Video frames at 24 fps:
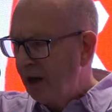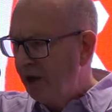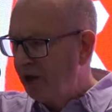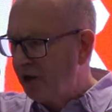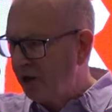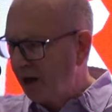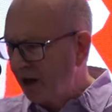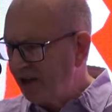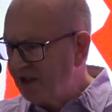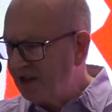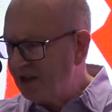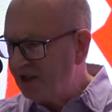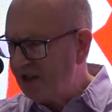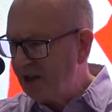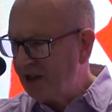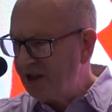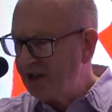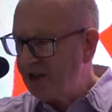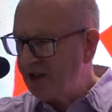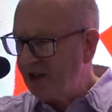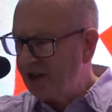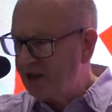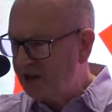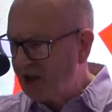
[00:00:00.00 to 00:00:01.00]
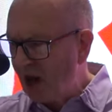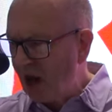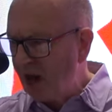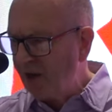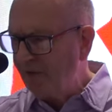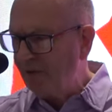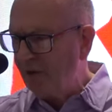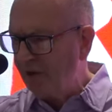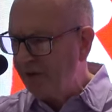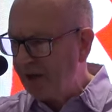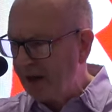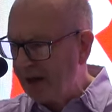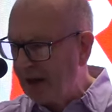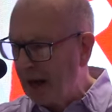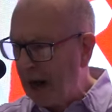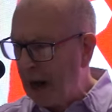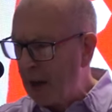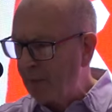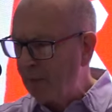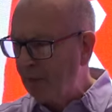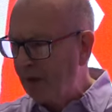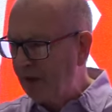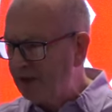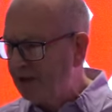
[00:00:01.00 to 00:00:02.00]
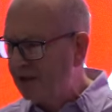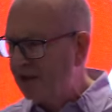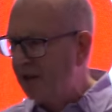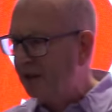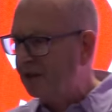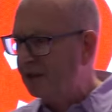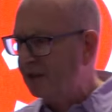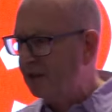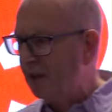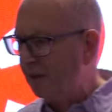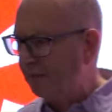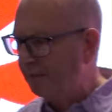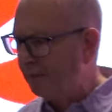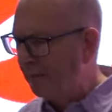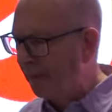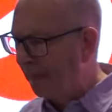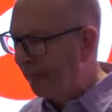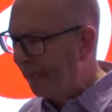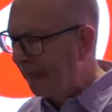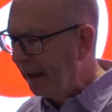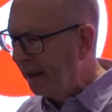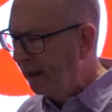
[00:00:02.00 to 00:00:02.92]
crisis itself of the capitalist system,